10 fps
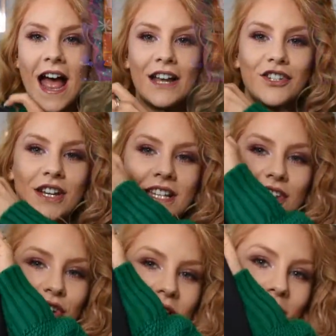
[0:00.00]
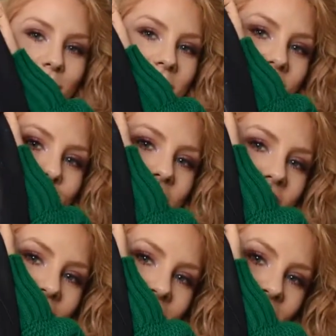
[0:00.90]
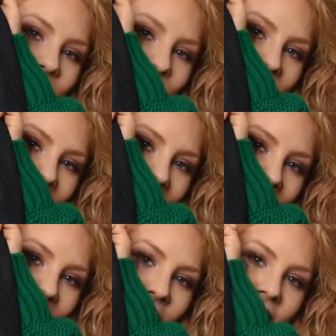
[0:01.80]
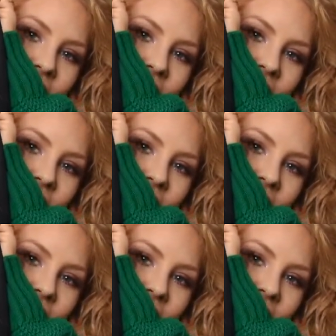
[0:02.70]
And she has literally given me the best jacket